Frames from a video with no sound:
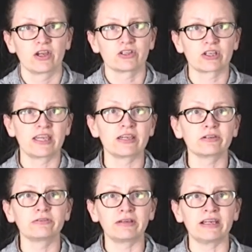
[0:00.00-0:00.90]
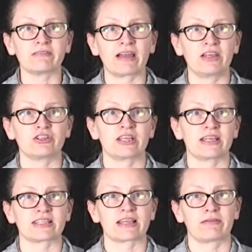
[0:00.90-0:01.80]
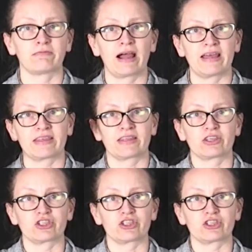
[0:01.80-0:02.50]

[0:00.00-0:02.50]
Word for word: So he could rearrange this and write that the